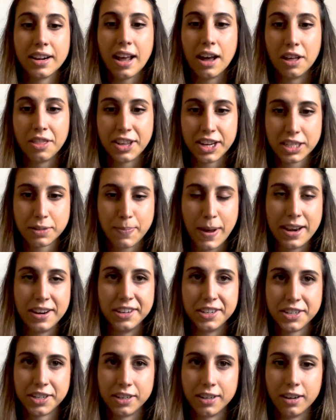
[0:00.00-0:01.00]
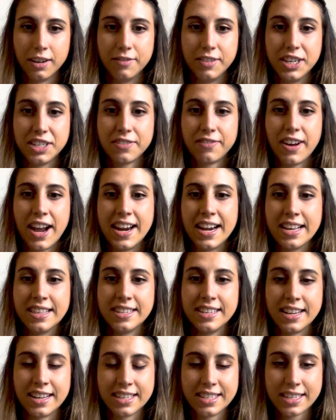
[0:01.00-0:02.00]
health expenditure of each
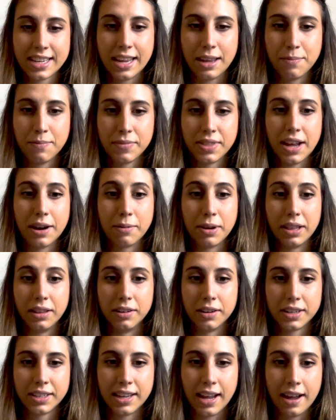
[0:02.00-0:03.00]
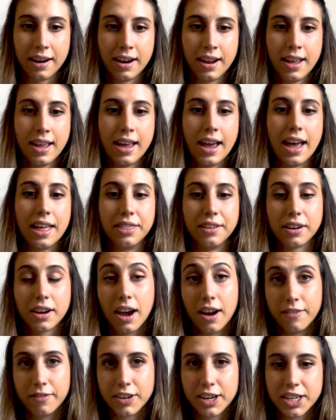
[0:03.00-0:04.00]
financing scheme that we looked at, and the
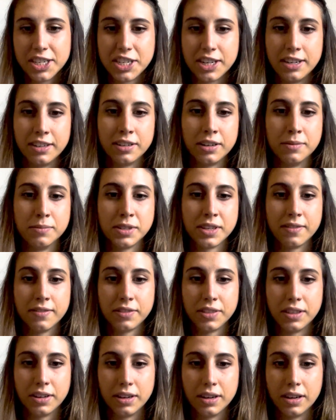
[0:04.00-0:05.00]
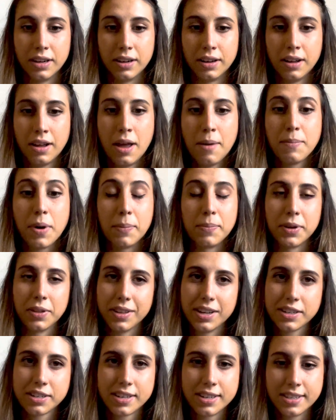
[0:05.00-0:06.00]
coverage in terms of the
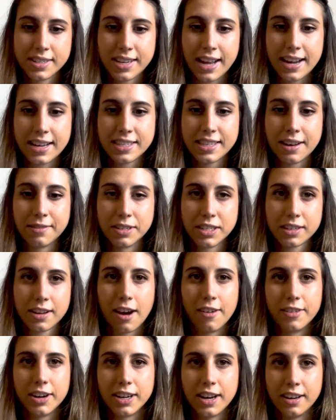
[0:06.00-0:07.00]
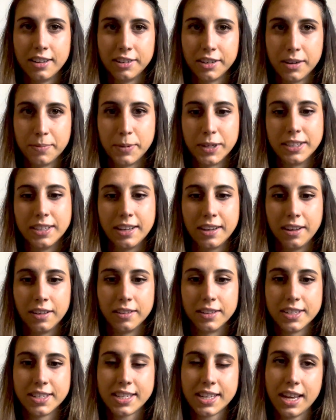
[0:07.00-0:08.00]
population size that was covered under a
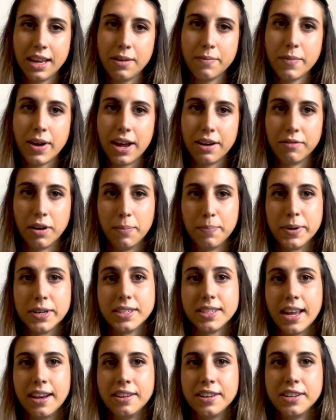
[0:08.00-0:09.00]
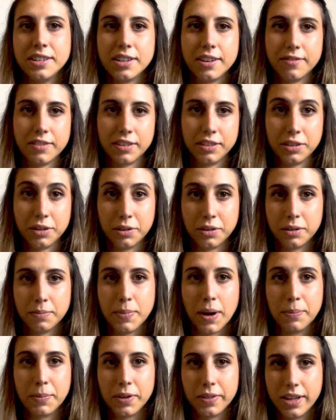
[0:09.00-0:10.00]
particular scheme and what percentage of the total
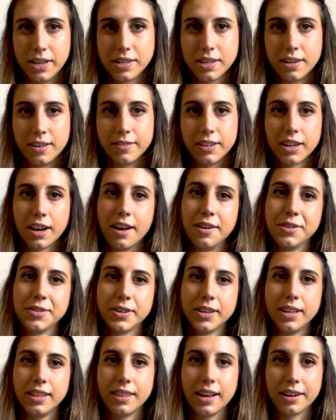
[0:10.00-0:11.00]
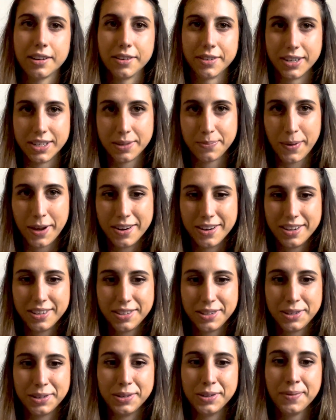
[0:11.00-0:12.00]
population of a country that corresponded
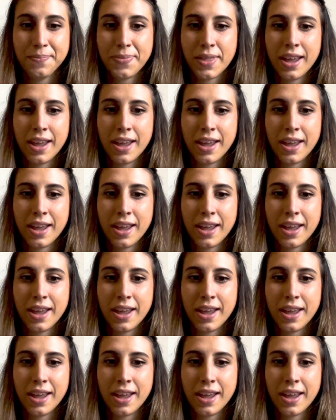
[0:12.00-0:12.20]
to.